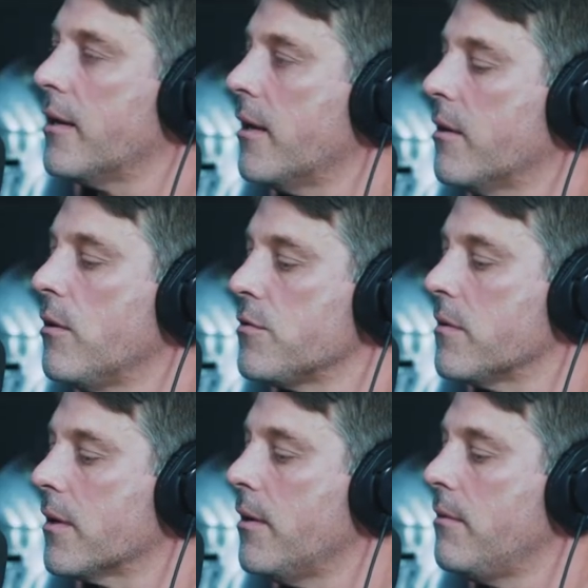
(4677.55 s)
to get in close for
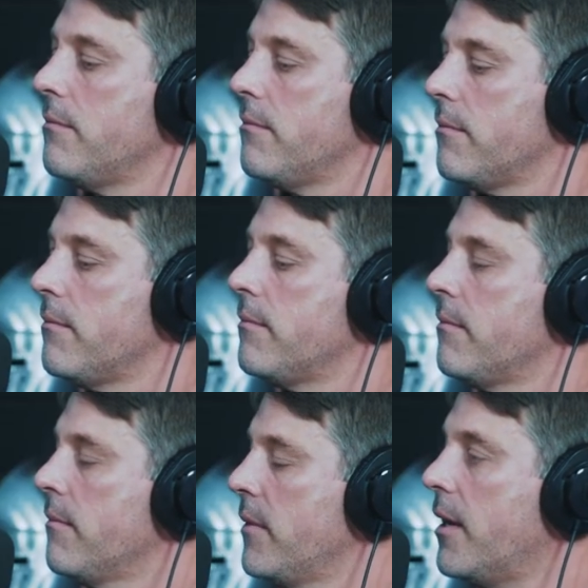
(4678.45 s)
the kill. What's
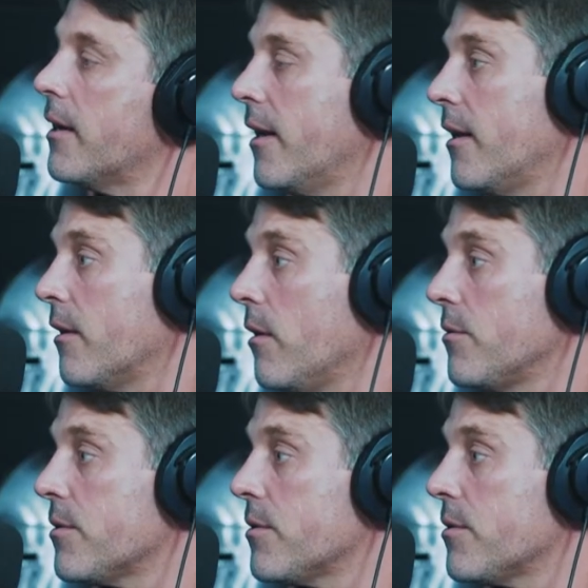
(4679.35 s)
that? You got to get in close.